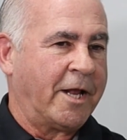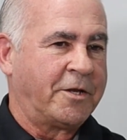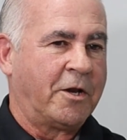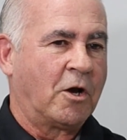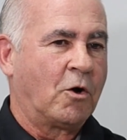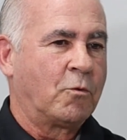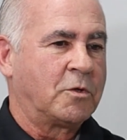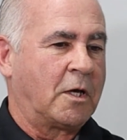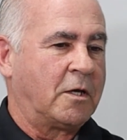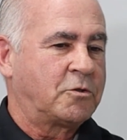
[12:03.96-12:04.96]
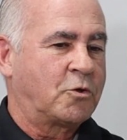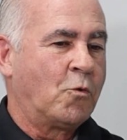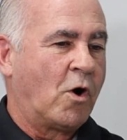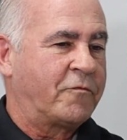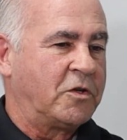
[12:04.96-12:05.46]
and
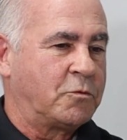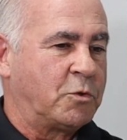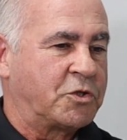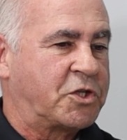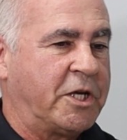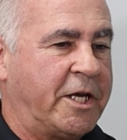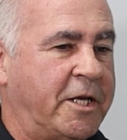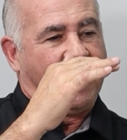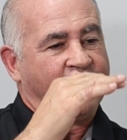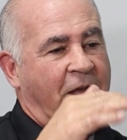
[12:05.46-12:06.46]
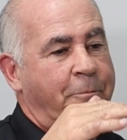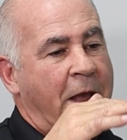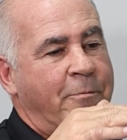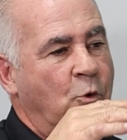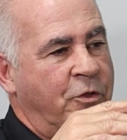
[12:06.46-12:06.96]
too often we'll see if they
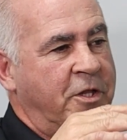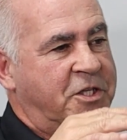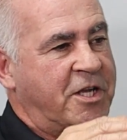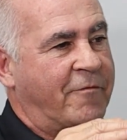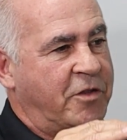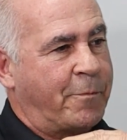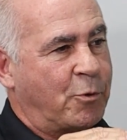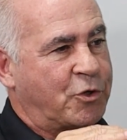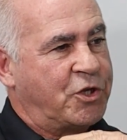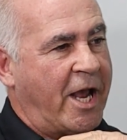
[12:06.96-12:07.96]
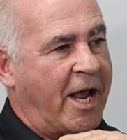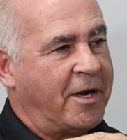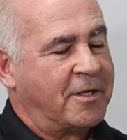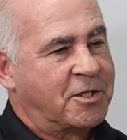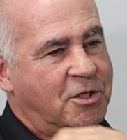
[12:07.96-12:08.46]
pay more than the
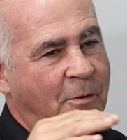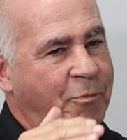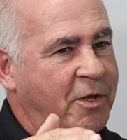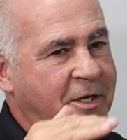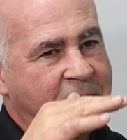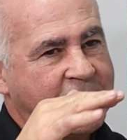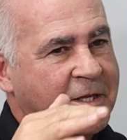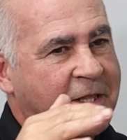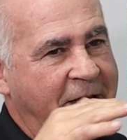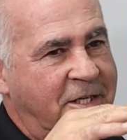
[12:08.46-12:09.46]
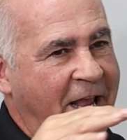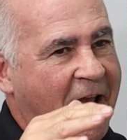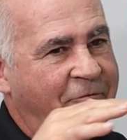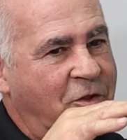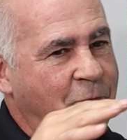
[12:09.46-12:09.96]
70%, something they
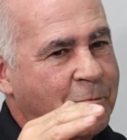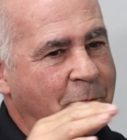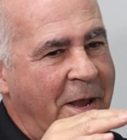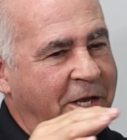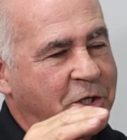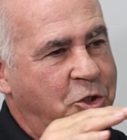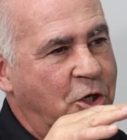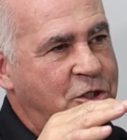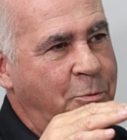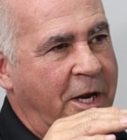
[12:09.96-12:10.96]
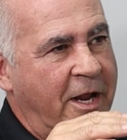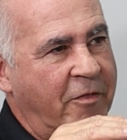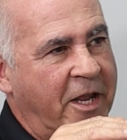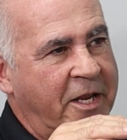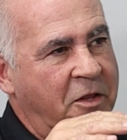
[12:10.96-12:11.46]
have to make an adjustment,
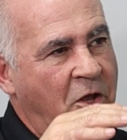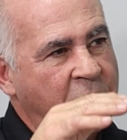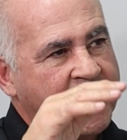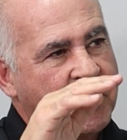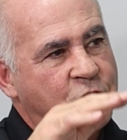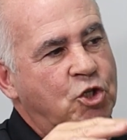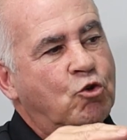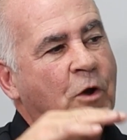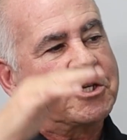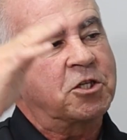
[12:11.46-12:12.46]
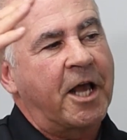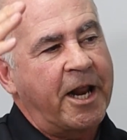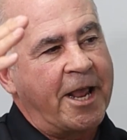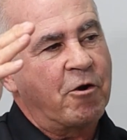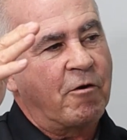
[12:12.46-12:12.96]
and they'll either stretch
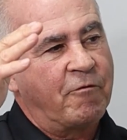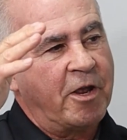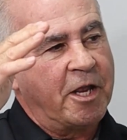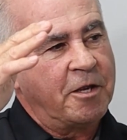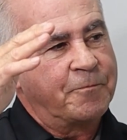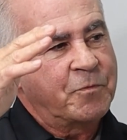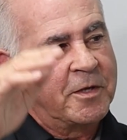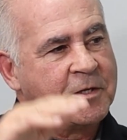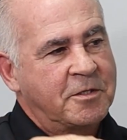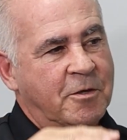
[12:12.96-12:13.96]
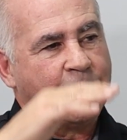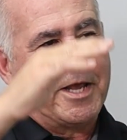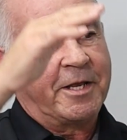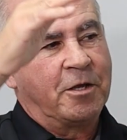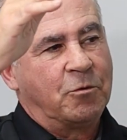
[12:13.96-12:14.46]
that ARV to
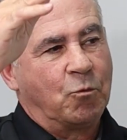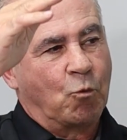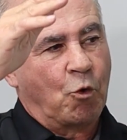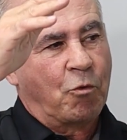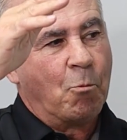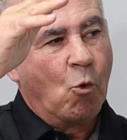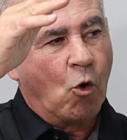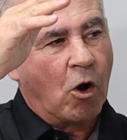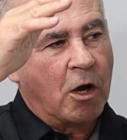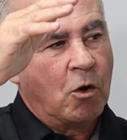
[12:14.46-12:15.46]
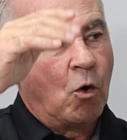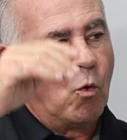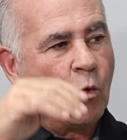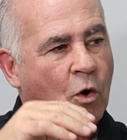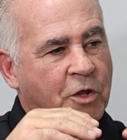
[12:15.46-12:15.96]
make it worth more,
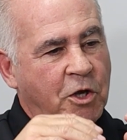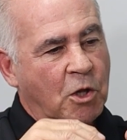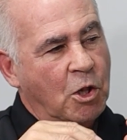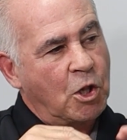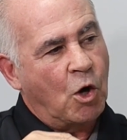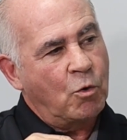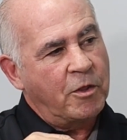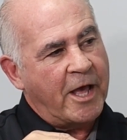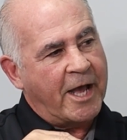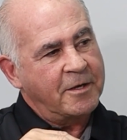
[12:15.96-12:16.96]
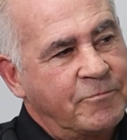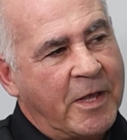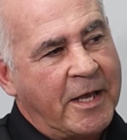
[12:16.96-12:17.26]
or they're going to lower that